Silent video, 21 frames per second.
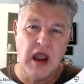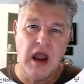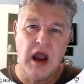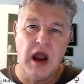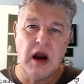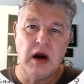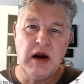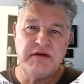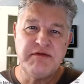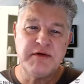
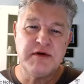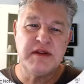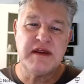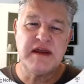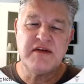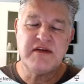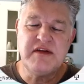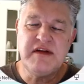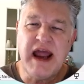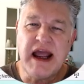All right, for
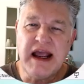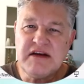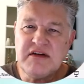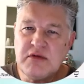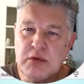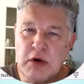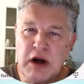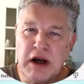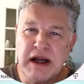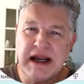this
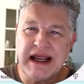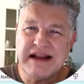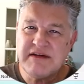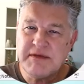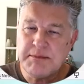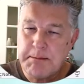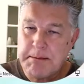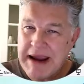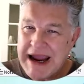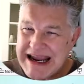next one, it's
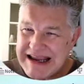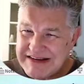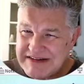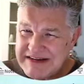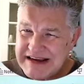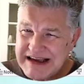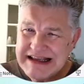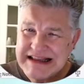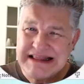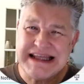
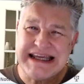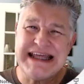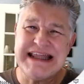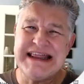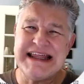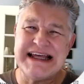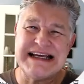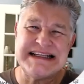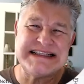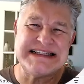basically
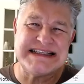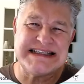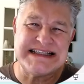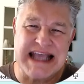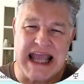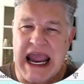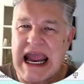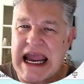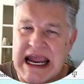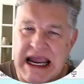the
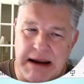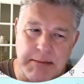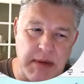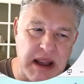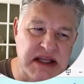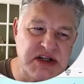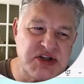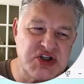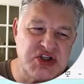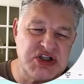same.
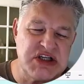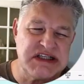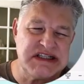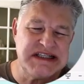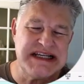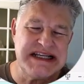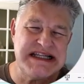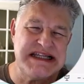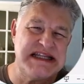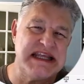It's
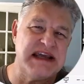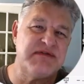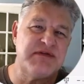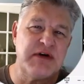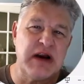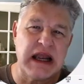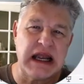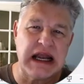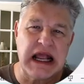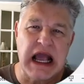just a
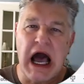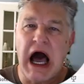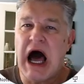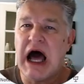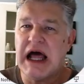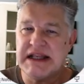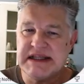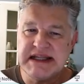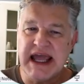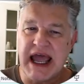different
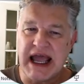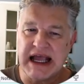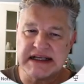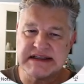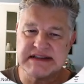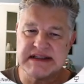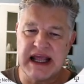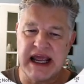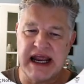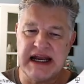
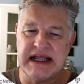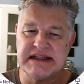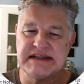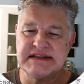context. And